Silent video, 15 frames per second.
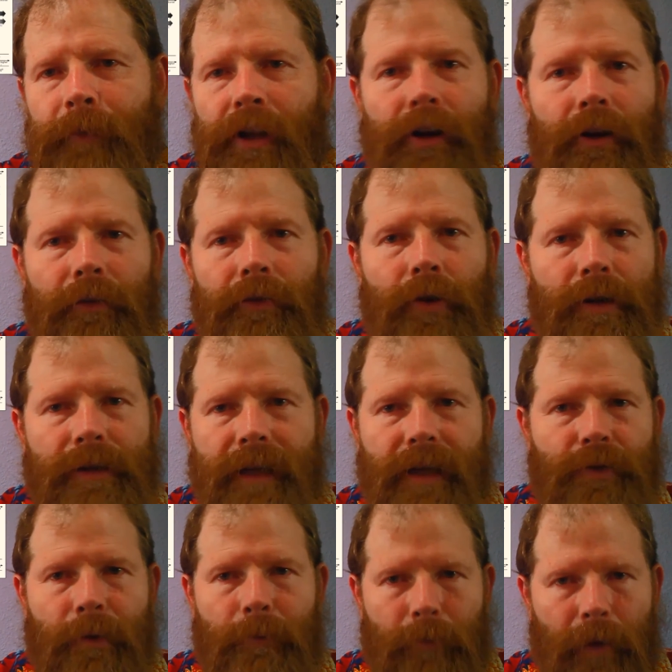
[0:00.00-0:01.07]
You know, of course,
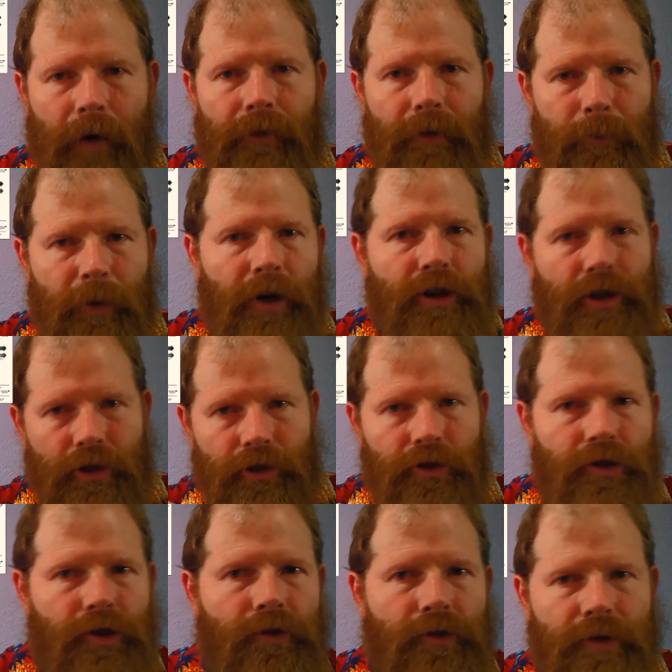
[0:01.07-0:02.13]
that's what Marvin the Martian
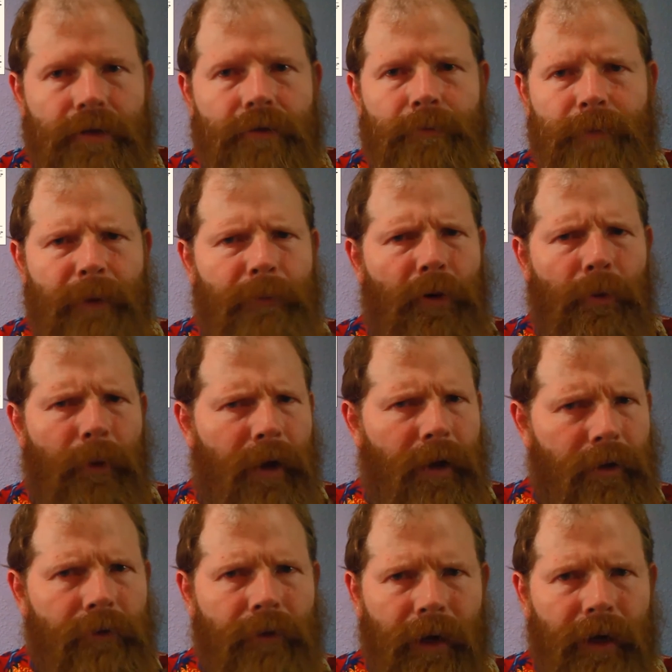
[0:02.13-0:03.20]
shoots people
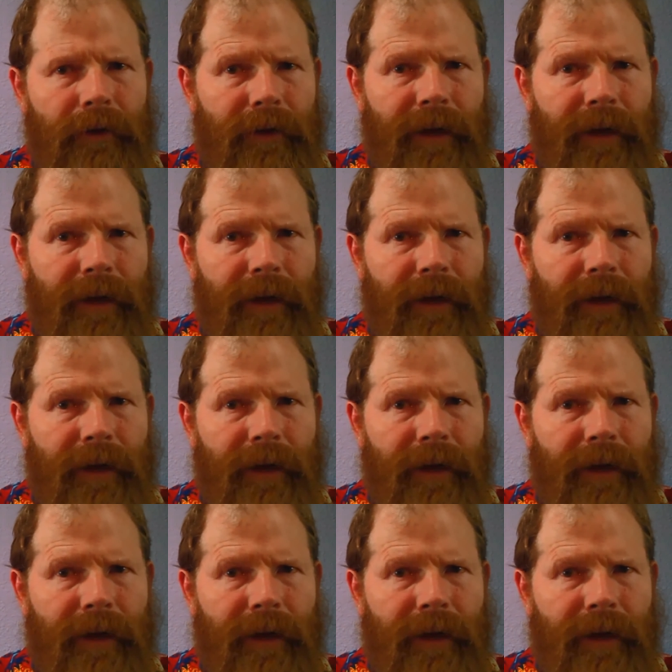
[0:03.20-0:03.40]
with, right?